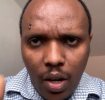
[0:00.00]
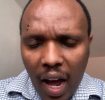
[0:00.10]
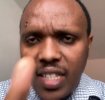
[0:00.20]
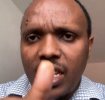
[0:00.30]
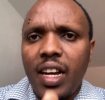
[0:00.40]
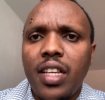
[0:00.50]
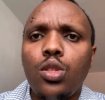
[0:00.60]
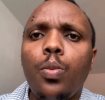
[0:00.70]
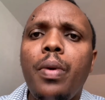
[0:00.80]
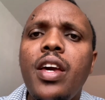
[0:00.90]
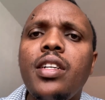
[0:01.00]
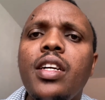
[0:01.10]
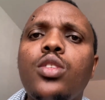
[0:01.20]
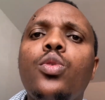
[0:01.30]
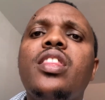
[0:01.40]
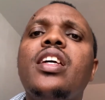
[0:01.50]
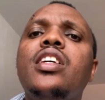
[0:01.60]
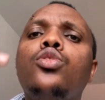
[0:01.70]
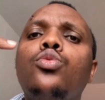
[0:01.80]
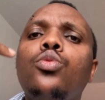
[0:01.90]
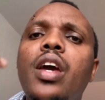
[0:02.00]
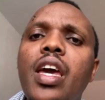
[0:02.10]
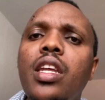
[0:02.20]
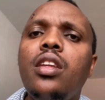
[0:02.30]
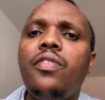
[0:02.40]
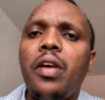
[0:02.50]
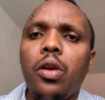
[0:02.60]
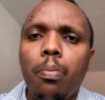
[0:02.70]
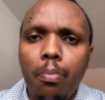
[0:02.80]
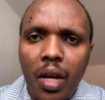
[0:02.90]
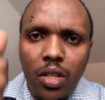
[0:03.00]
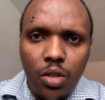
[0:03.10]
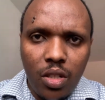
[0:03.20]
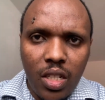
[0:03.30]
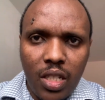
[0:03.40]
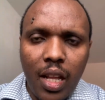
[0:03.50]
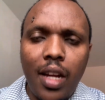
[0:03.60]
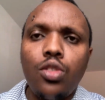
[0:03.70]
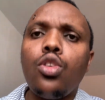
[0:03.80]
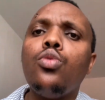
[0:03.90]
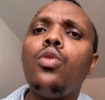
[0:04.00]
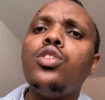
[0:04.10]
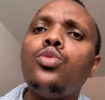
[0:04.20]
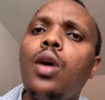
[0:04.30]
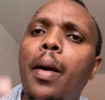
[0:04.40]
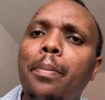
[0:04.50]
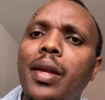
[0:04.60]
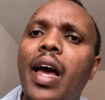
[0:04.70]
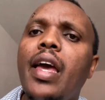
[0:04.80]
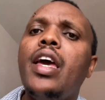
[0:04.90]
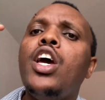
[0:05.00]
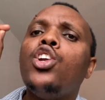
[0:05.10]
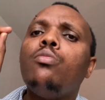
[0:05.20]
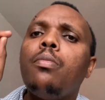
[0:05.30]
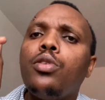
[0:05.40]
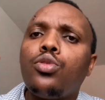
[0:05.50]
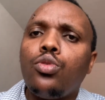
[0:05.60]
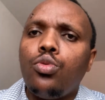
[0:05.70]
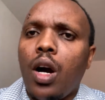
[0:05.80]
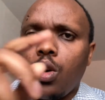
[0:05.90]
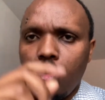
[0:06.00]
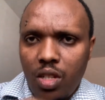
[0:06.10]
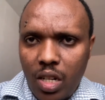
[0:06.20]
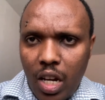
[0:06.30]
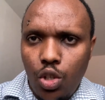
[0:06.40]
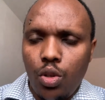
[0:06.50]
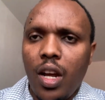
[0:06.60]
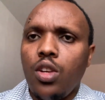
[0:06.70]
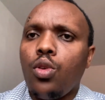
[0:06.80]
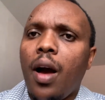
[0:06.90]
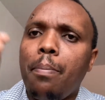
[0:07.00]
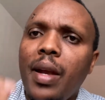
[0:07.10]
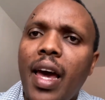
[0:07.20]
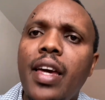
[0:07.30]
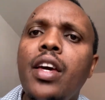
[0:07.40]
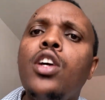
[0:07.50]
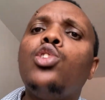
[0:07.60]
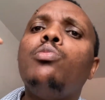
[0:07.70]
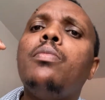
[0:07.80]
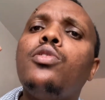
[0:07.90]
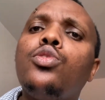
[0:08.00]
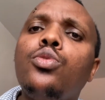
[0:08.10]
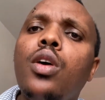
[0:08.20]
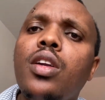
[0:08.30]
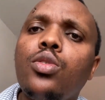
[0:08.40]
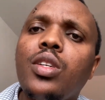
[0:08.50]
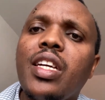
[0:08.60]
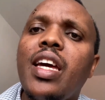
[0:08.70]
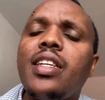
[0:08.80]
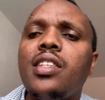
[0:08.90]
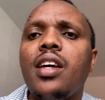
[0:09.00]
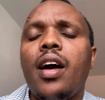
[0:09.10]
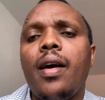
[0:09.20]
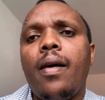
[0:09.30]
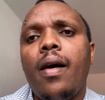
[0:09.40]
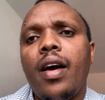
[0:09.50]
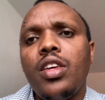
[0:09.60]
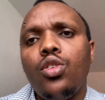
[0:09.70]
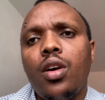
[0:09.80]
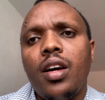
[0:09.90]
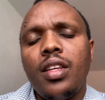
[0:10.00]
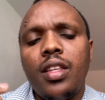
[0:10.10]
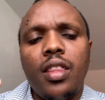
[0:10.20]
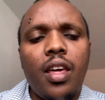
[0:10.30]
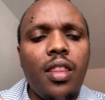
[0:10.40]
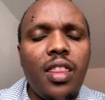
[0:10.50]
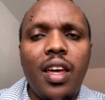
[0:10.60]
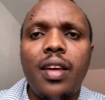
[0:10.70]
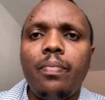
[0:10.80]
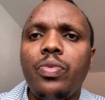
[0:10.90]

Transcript: as regards to paying rates when they need to do any development on this land. So you want to apply to be able to do a construction, and you apply to be able to get the